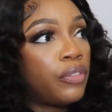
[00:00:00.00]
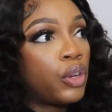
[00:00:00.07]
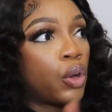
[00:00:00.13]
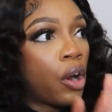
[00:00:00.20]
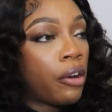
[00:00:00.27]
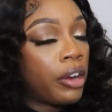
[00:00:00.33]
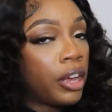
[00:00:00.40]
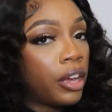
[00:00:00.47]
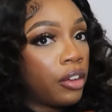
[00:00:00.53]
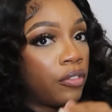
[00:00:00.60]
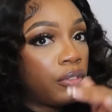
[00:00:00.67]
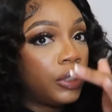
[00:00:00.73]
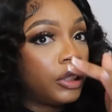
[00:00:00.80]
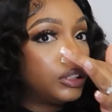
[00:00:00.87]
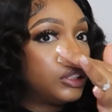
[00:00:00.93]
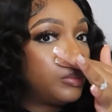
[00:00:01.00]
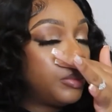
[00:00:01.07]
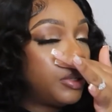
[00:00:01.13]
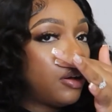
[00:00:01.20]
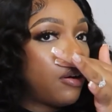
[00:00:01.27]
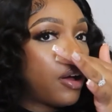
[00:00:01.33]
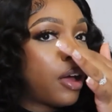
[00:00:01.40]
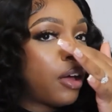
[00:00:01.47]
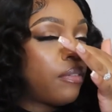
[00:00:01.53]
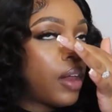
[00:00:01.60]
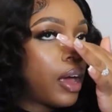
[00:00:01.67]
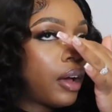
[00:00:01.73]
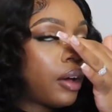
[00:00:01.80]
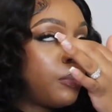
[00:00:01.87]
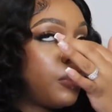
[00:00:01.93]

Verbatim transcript: if you are an influencer but don't have like a